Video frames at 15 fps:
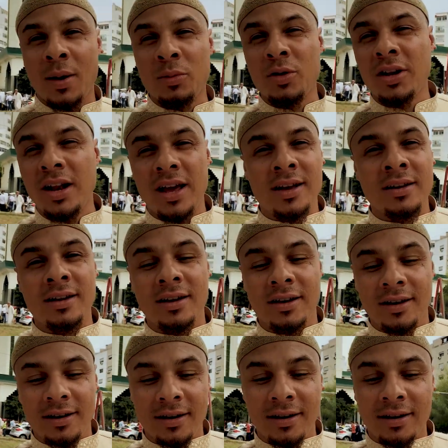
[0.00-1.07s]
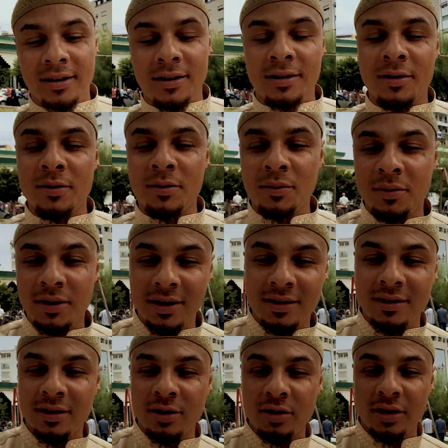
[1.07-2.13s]
Alhamdulillah, uh,
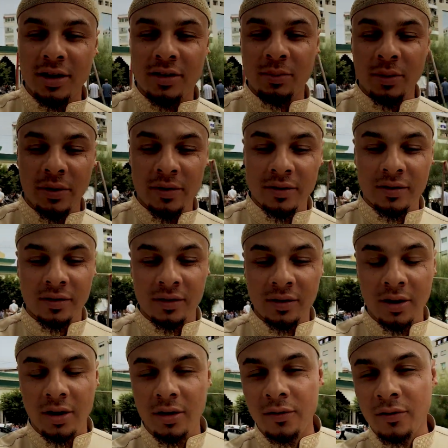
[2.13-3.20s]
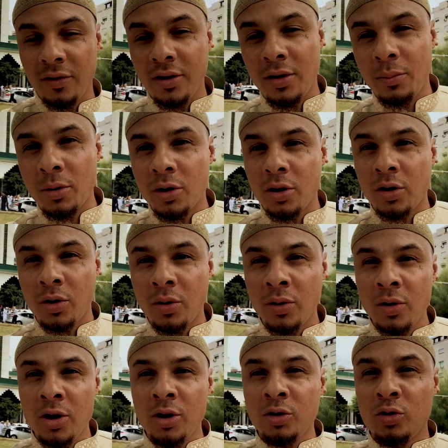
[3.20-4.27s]
it's a good experience of uh,
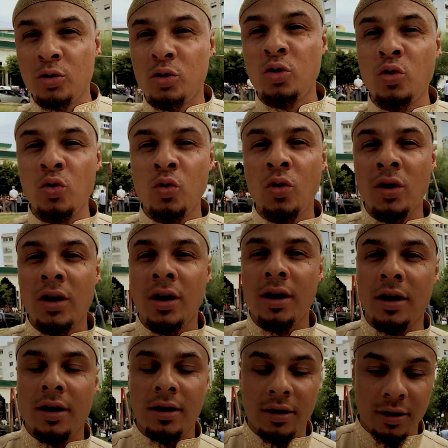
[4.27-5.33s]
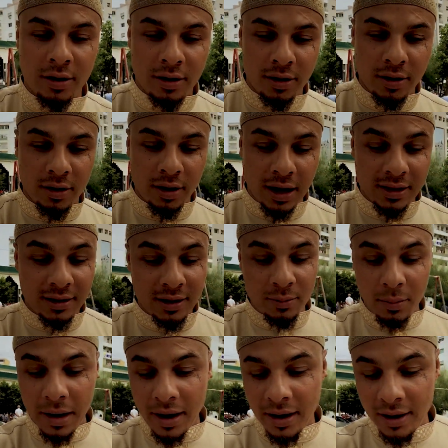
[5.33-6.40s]
Morocco to do. Uh, I
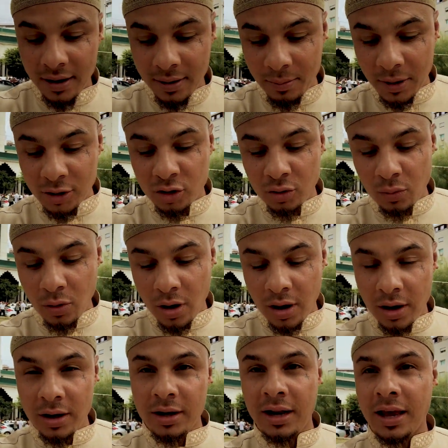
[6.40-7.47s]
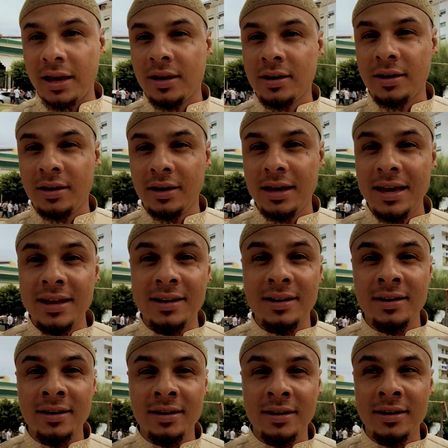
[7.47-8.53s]
did my, my Jumu'ah like
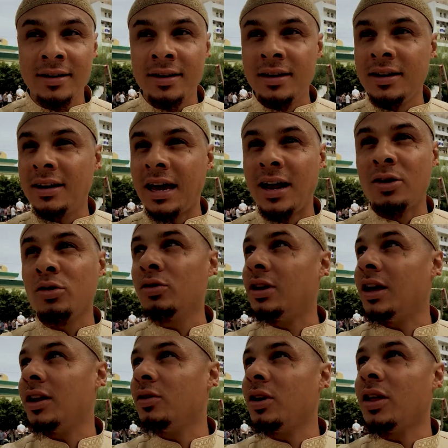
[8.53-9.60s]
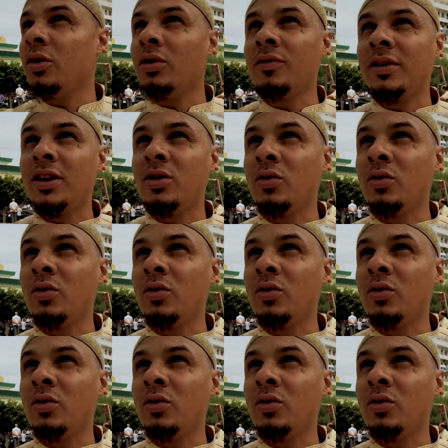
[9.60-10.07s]
in, I don't, I don't, I don't